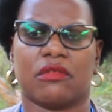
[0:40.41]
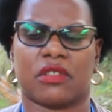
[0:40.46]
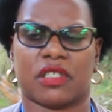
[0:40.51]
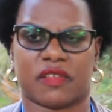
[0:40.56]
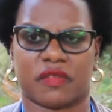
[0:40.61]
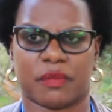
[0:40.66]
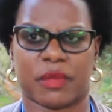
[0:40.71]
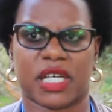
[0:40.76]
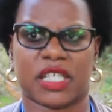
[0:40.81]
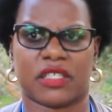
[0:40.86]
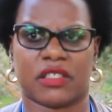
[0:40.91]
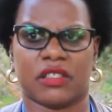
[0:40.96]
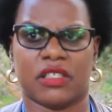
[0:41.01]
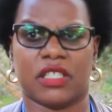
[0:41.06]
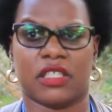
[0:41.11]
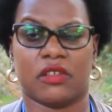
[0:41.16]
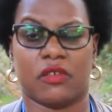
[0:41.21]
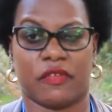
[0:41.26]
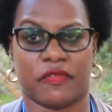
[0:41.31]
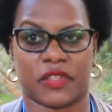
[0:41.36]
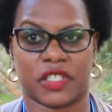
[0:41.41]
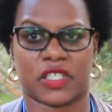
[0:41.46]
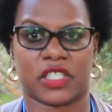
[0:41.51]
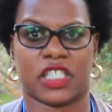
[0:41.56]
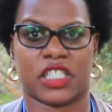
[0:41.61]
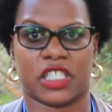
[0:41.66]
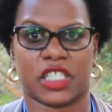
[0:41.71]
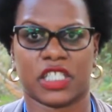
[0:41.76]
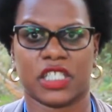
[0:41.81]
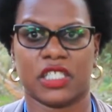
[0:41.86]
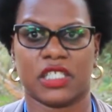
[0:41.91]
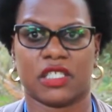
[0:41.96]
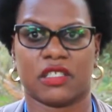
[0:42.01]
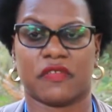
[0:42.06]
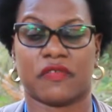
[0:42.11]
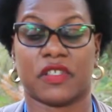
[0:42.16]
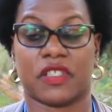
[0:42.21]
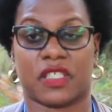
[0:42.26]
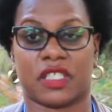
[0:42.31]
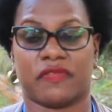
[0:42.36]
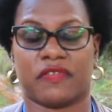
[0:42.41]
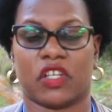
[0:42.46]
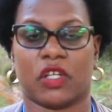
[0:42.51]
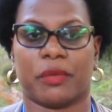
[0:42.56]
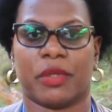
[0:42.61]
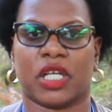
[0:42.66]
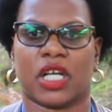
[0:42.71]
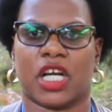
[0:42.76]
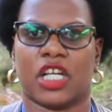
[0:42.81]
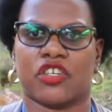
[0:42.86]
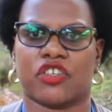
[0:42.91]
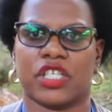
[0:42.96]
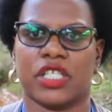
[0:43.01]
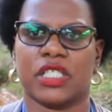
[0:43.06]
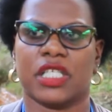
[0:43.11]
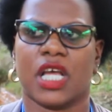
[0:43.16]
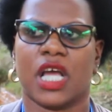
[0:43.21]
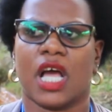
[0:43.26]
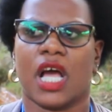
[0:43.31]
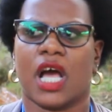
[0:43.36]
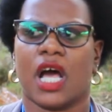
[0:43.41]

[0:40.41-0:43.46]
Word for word: the smart of the cities of these developing countries.